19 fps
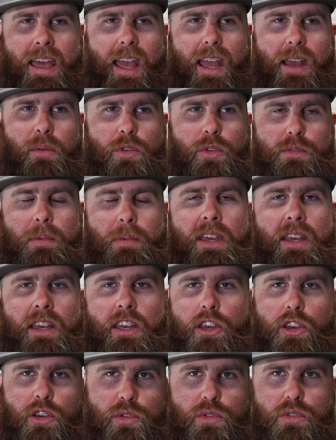and was being
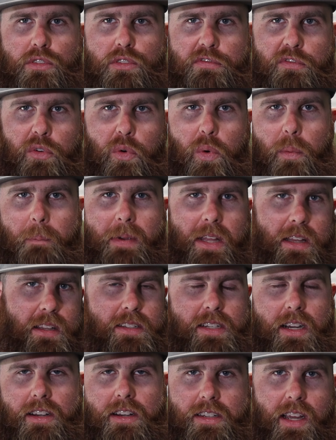used for
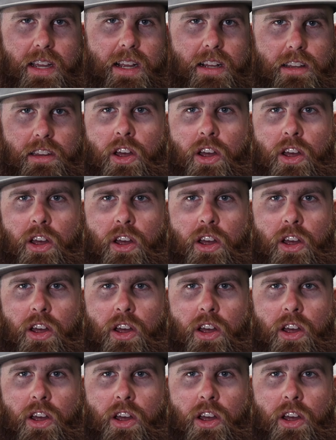military tech